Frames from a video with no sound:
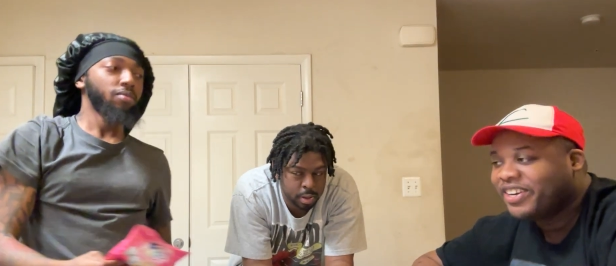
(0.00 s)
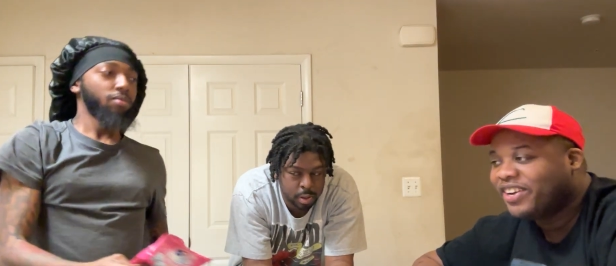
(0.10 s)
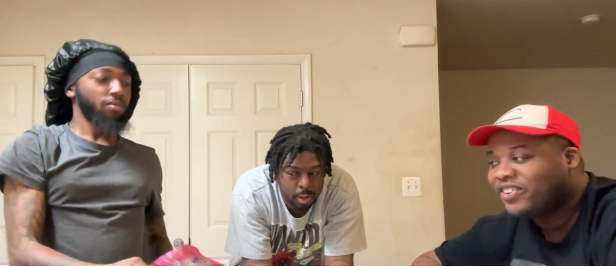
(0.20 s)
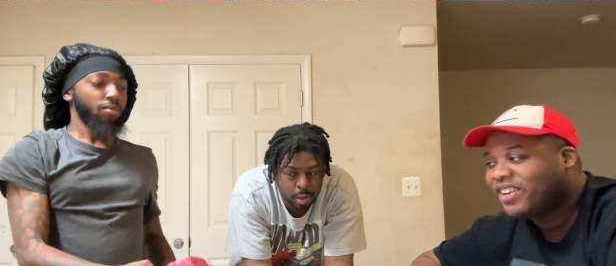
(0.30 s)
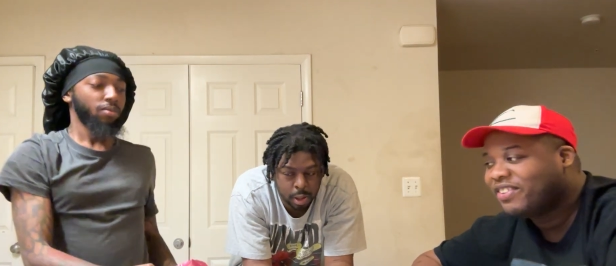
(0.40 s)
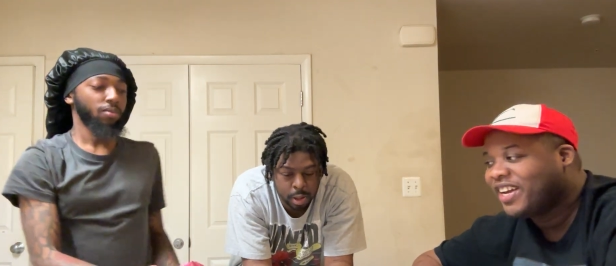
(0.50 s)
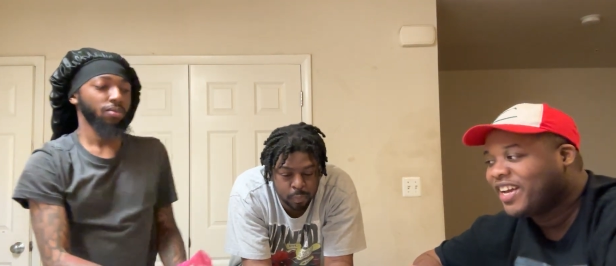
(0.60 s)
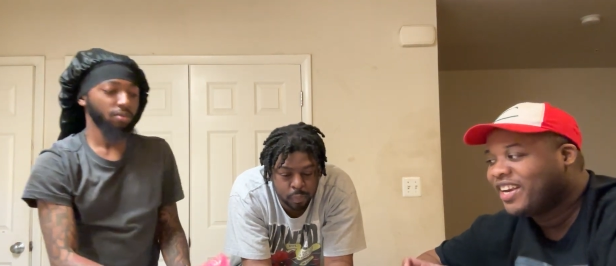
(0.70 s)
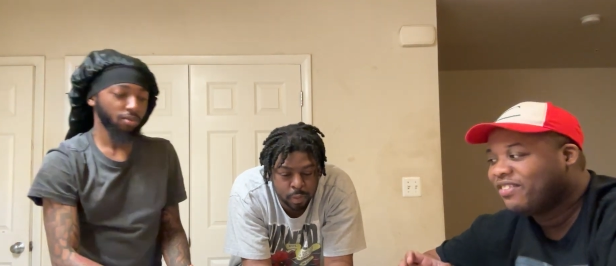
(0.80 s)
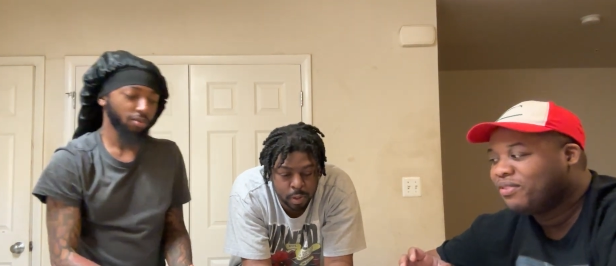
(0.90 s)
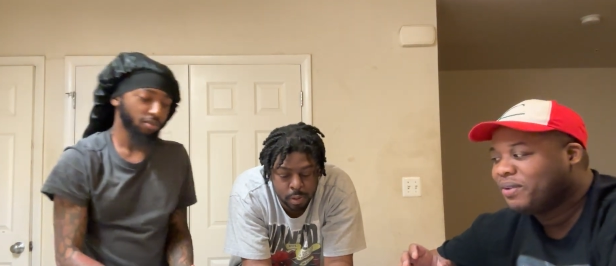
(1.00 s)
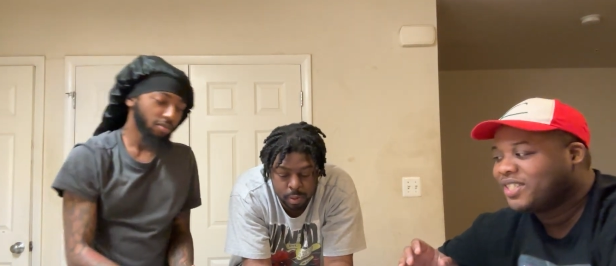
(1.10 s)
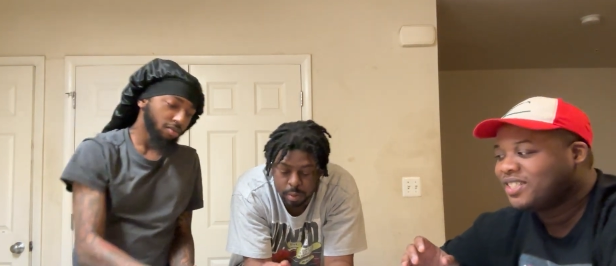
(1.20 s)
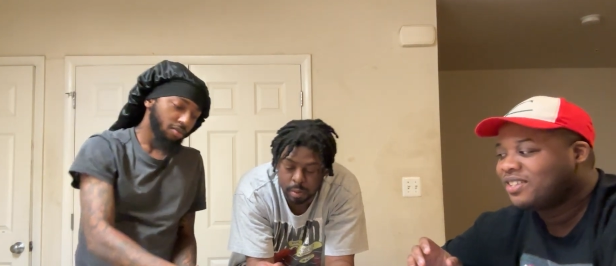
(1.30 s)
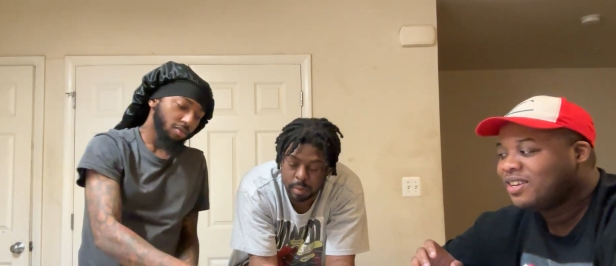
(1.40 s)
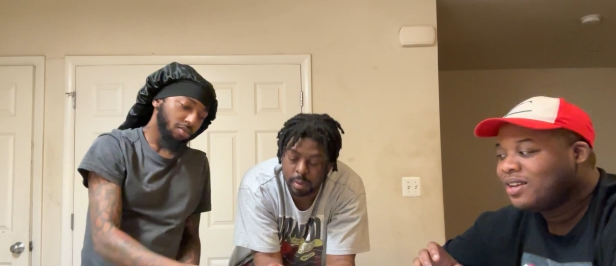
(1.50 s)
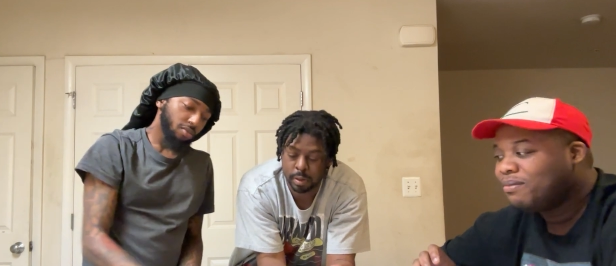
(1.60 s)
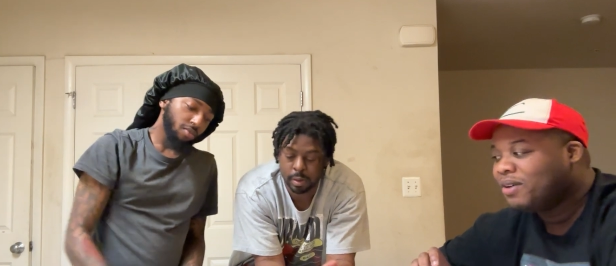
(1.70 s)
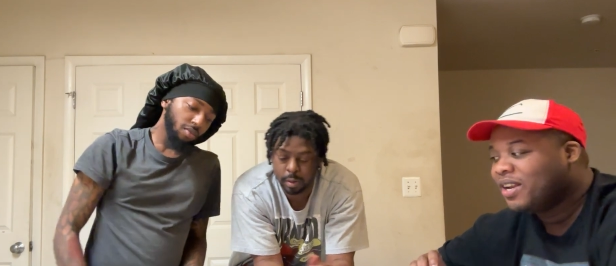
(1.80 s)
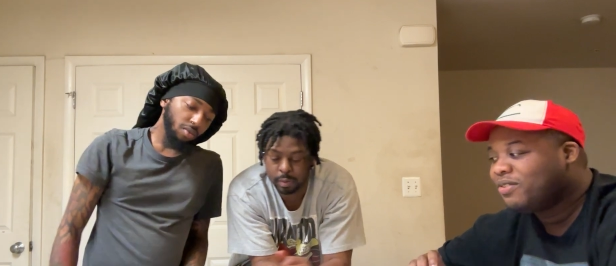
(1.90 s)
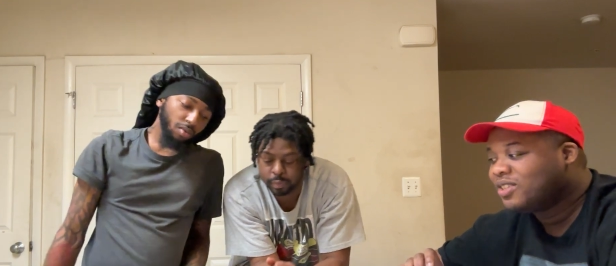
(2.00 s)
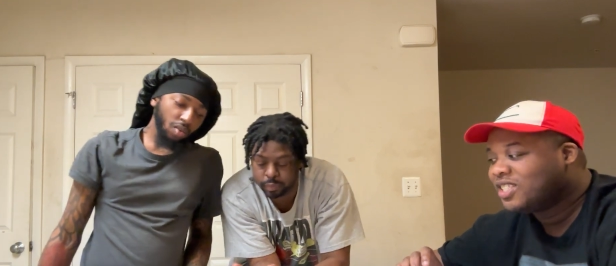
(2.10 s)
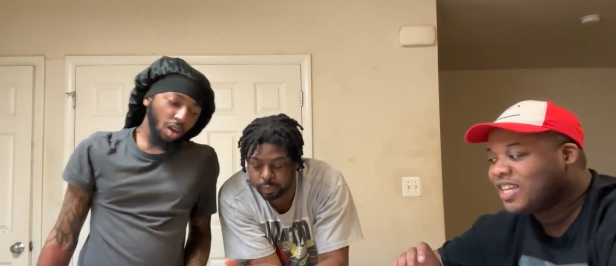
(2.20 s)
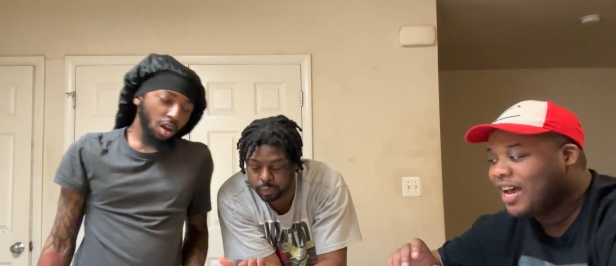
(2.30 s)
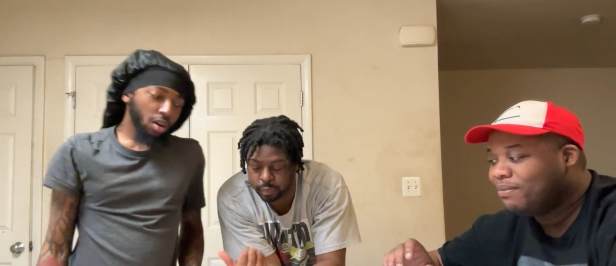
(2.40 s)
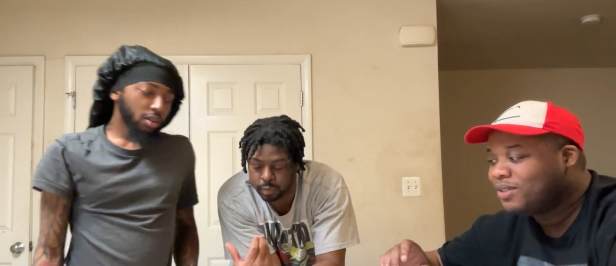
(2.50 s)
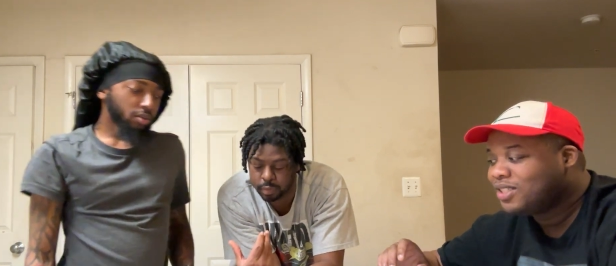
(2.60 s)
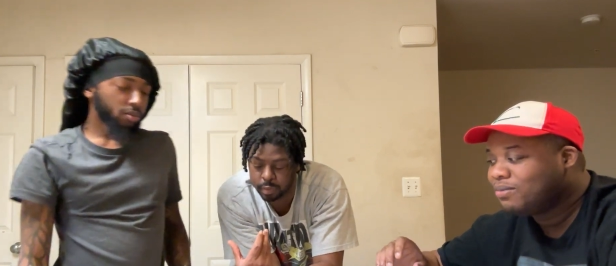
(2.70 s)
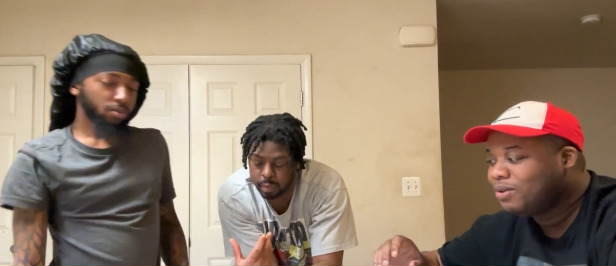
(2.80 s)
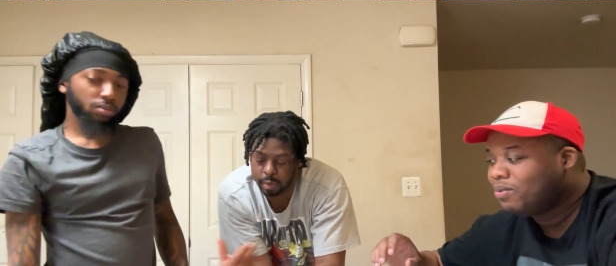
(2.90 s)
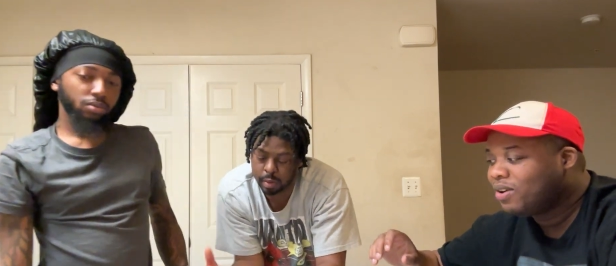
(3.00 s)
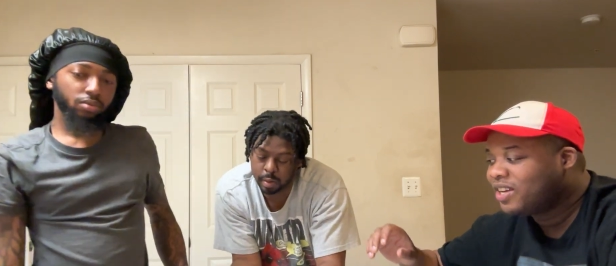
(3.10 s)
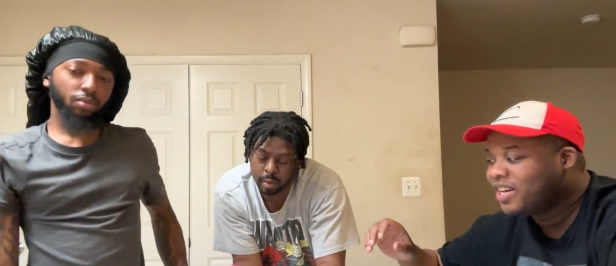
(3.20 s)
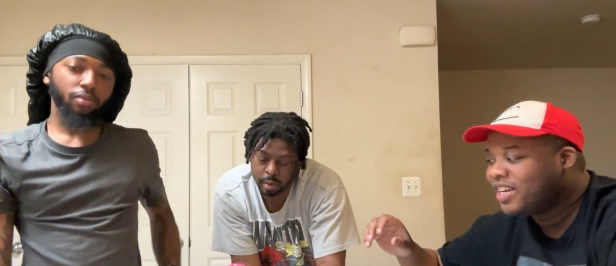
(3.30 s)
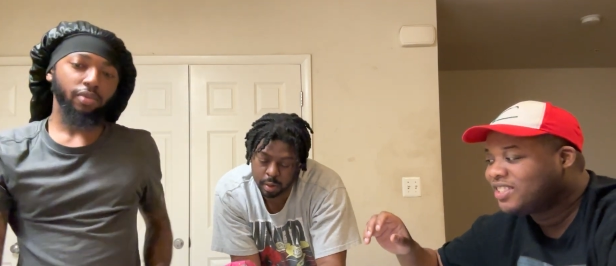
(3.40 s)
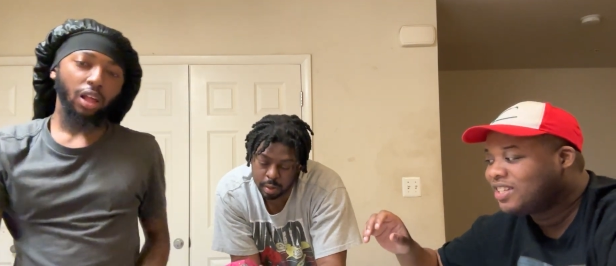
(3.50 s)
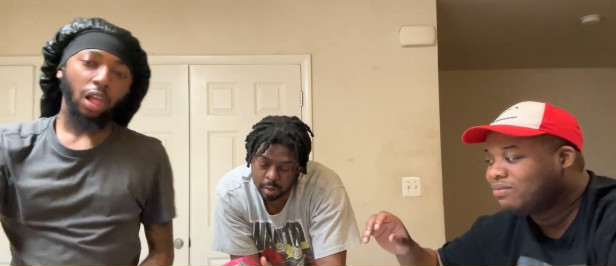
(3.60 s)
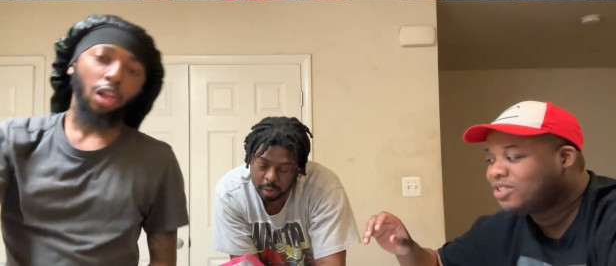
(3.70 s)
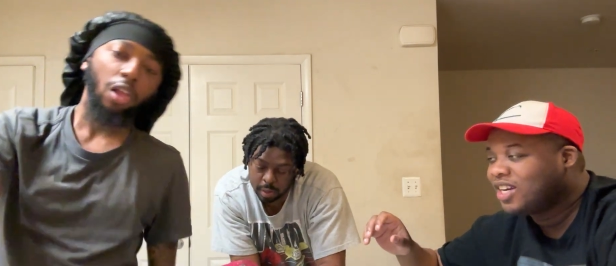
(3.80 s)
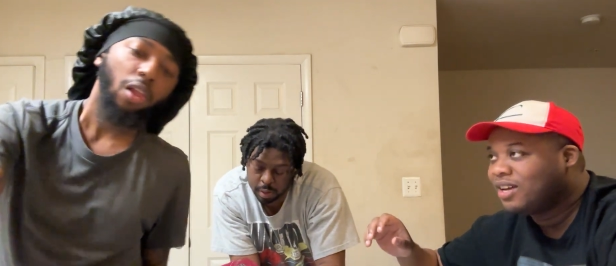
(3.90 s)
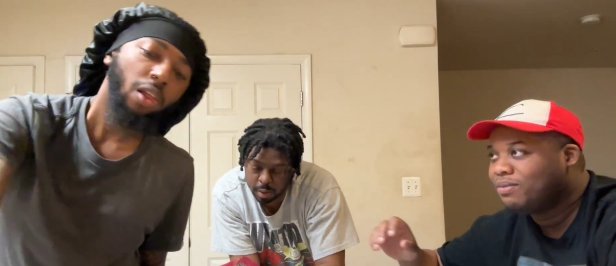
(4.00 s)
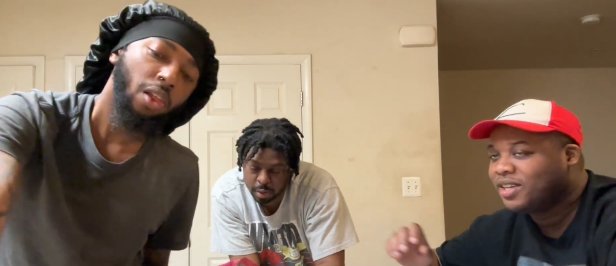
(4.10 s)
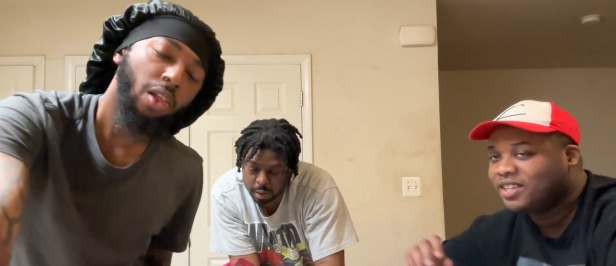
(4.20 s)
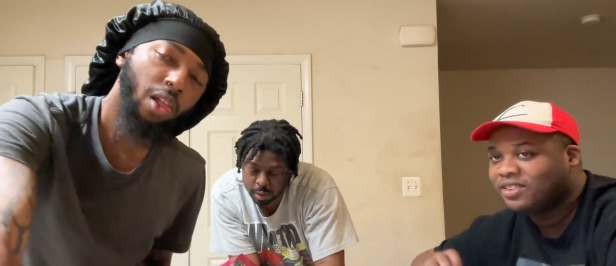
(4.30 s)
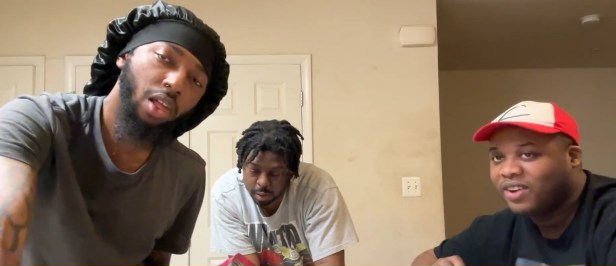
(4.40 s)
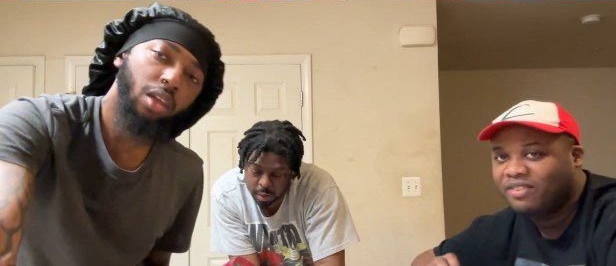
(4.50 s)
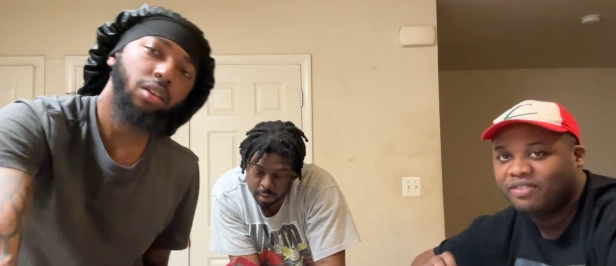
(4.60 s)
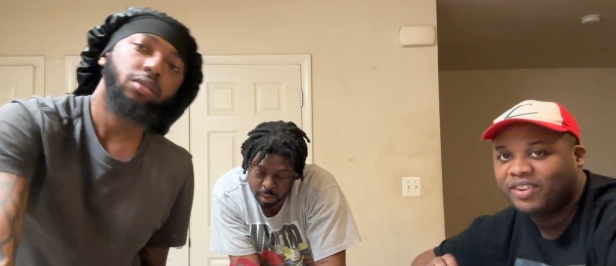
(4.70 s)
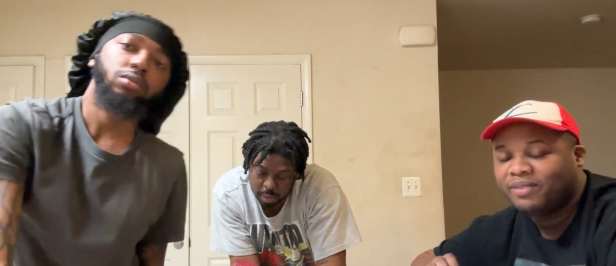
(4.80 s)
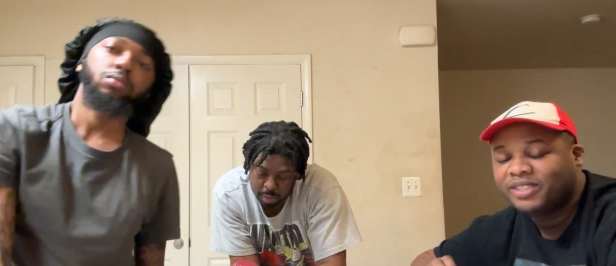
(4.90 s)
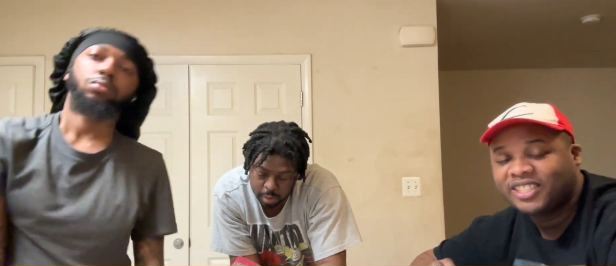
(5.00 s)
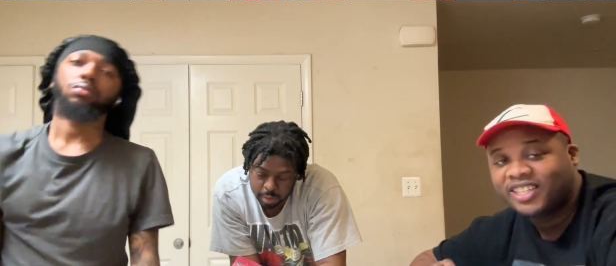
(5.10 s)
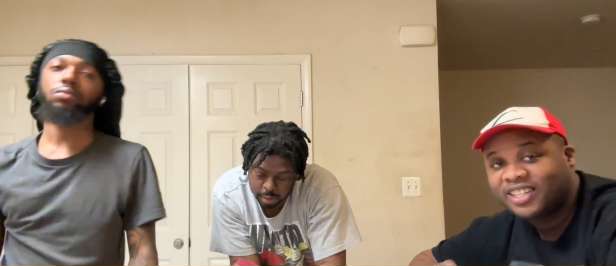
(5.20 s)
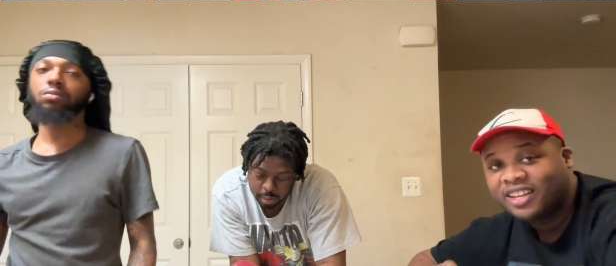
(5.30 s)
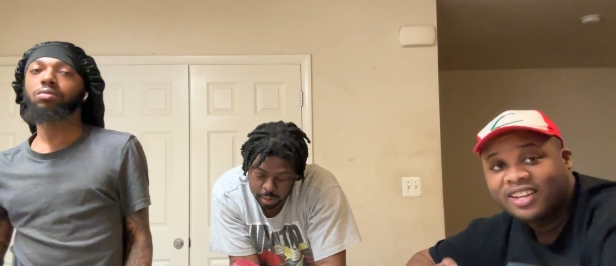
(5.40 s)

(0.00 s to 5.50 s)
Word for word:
Speaker 1: We don't give that kind of information. But if you just happen to be working at some job and you have a vending machine,